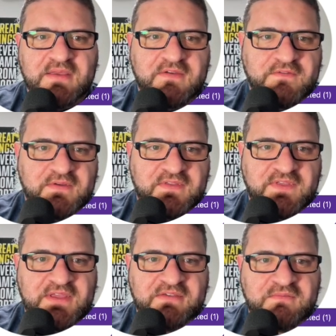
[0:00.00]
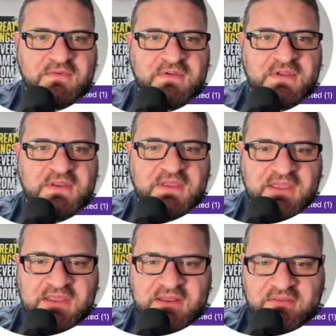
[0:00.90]
for this one,
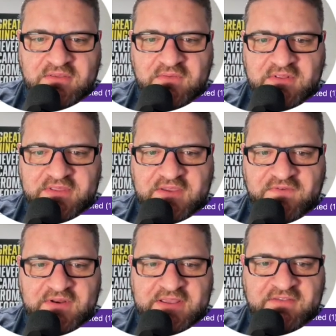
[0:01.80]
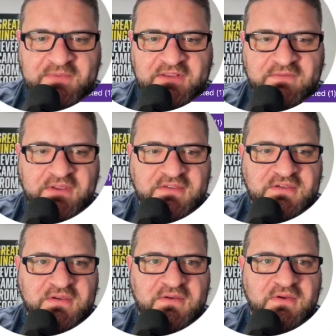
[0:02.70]
and I'll do a different aspect
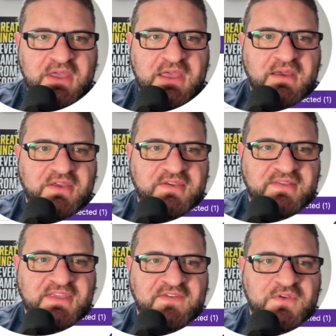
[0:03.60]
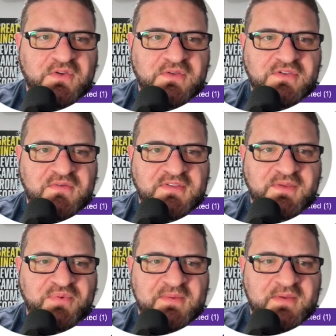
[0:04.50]
ratio. You can see if you choose the
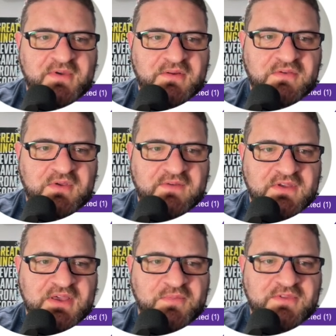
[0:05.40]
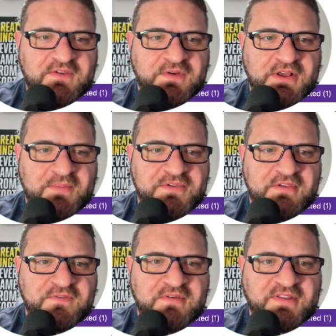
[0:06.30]
premium model, you have a couple different
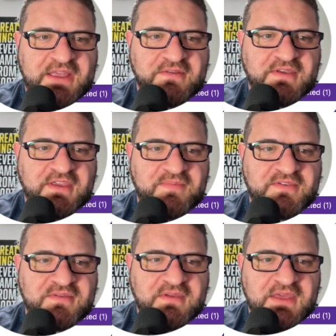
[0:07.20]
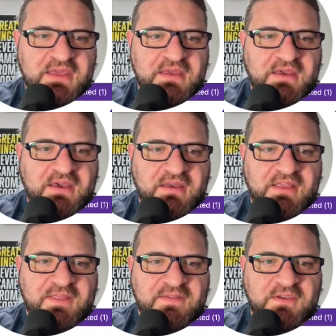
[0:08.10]
options for style types.
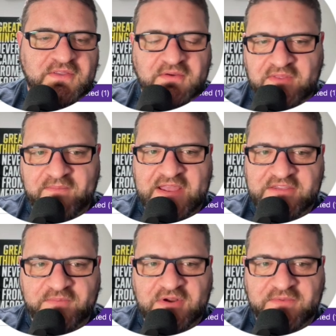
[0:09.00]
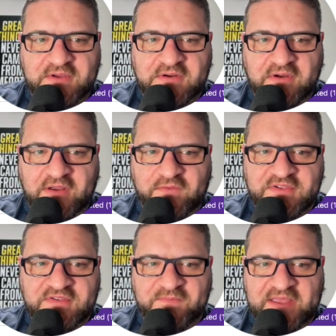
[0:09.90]
And you can turn the magic prompt on or off,
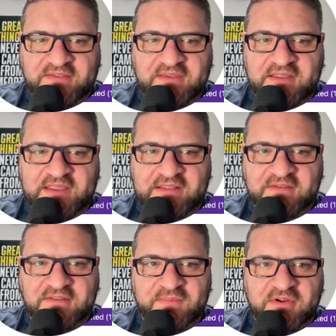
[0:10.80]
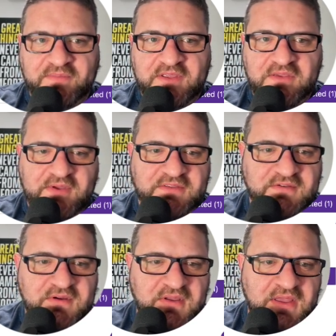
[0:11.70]
which just basically enhances the prompt that you enter.